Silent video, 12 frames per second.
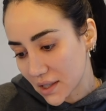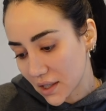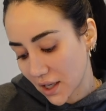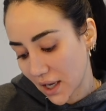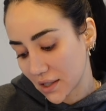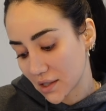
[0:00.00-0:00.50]

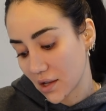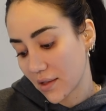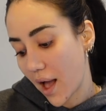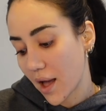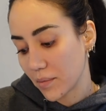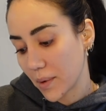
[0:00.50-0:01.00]
Okay, it's not
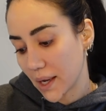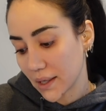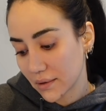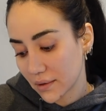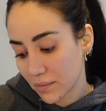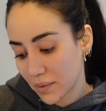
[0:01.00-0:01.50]
that
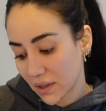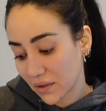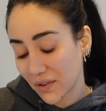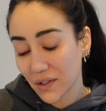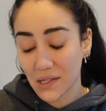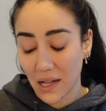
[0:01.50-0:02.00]
bad, but it
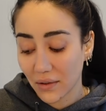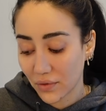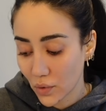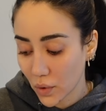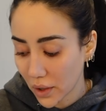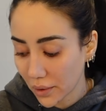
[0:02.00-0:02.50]
feels like
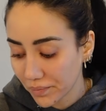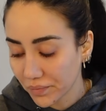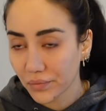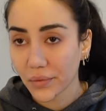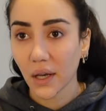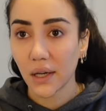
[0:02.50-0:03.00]
four.
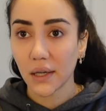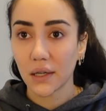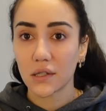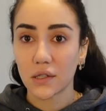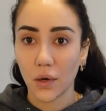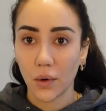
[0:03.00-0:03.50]

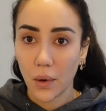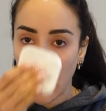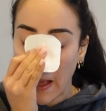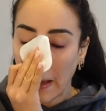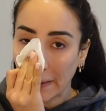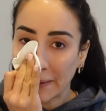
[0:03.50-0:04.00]
So
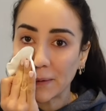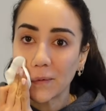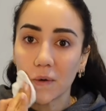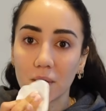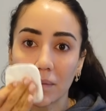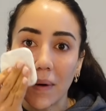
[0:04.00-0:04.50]
I need to
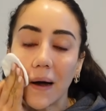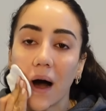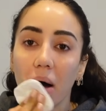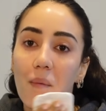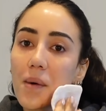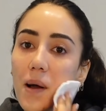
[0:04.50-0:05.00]
warm
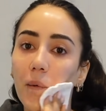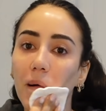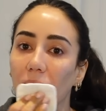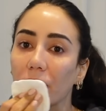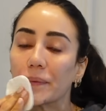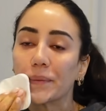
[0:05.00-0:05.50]
up. I
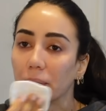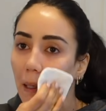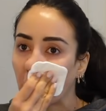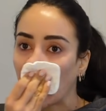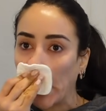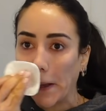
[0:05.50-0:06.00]
want to be
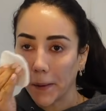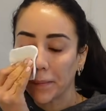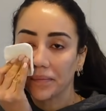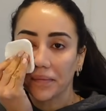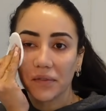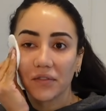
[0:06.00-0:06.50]

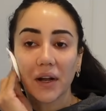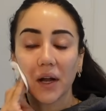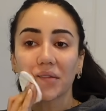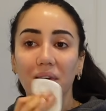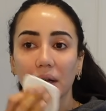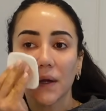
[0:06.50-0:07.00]

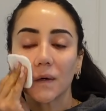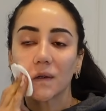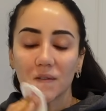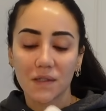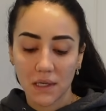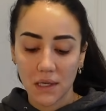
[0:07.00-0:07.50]
very, very
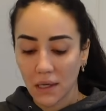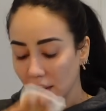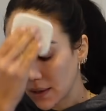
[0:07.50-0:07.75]
cozy.